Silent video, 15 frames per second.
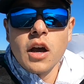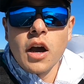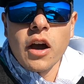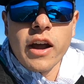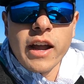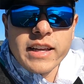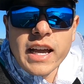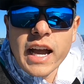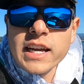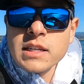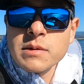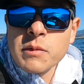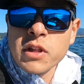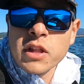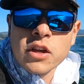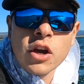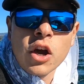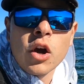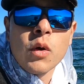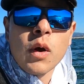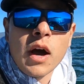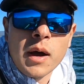All right, guys, I'm gonna
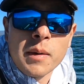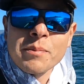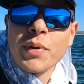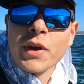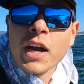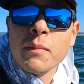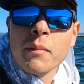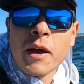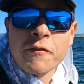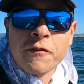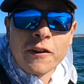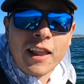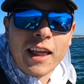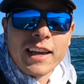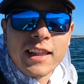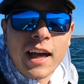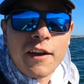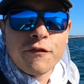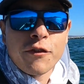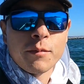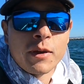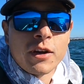go pick up my fillet
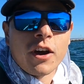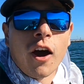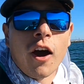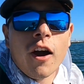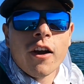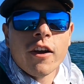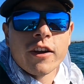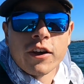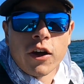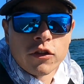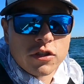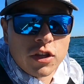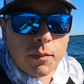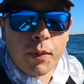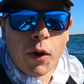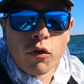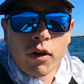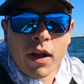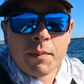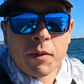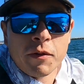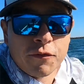knife from the car and go to the boat
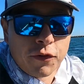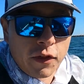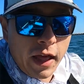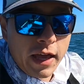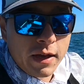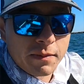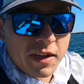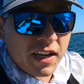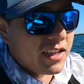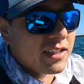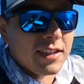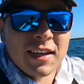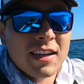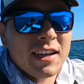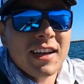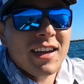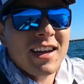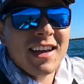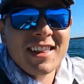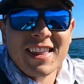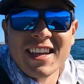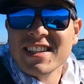ramp and fillet them, because
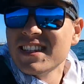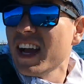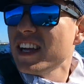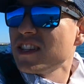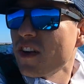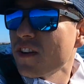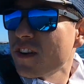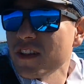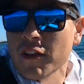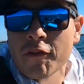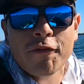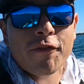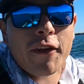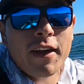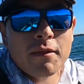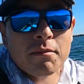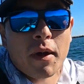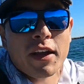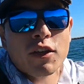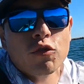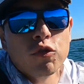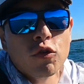these guys aren't gonna fit in
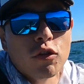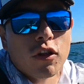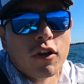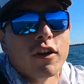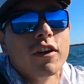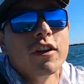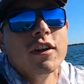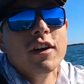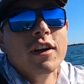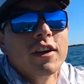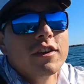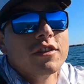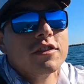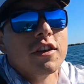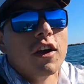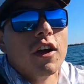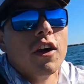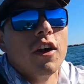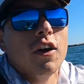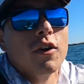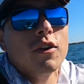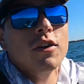my cooler.
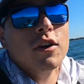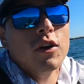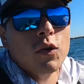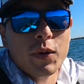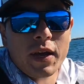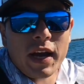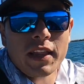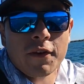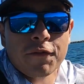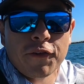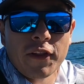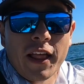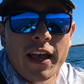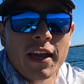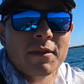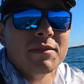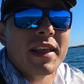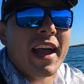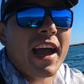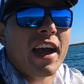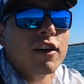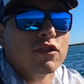So we gotta fillet them
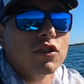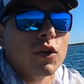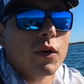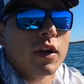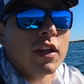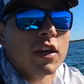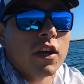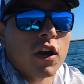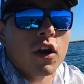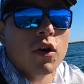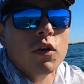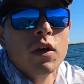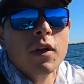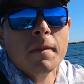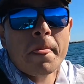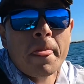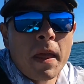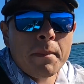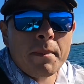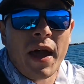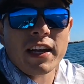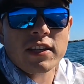now. So we're gonna go
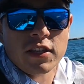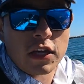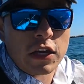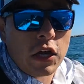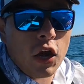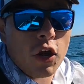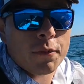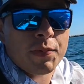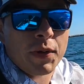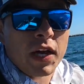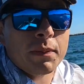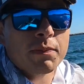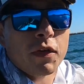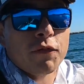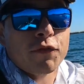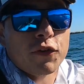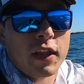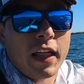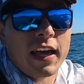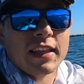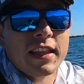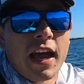back to the car, pick up the
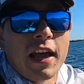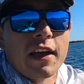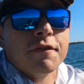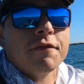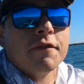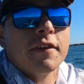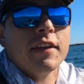fillet knife,